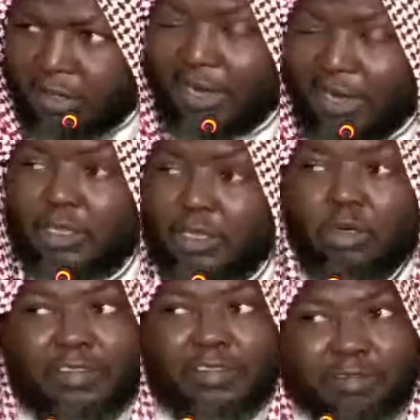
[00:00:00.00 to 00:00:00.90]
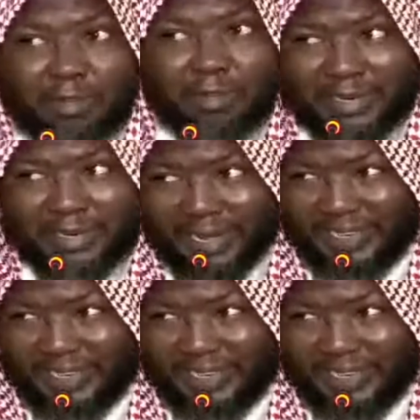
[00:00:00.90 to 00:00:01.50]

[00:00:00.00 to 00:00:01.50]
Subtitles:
I did talk civil matter.